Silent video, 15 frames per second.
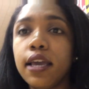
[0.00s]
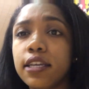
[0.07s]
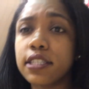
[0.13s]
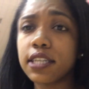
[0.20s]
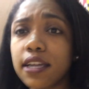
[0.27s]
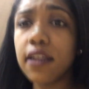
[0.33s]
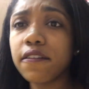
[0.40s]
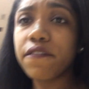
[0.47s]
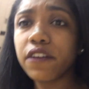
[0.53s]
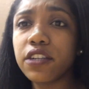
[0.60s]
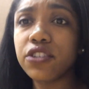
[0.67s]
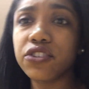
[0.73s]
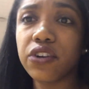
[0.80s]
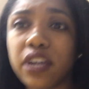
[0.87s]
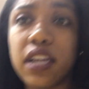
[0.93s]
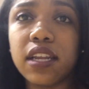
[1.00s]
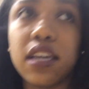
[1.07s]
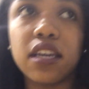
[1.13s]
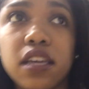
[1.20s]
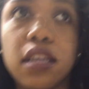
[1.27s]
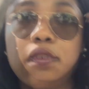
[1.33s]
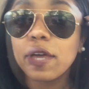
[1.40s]
It's getting
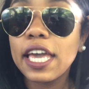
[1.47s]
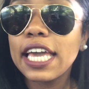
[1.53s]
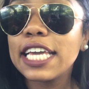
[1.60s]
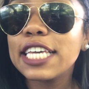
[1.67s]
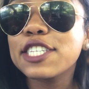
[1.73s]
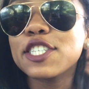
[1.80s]
frustrating. Okay,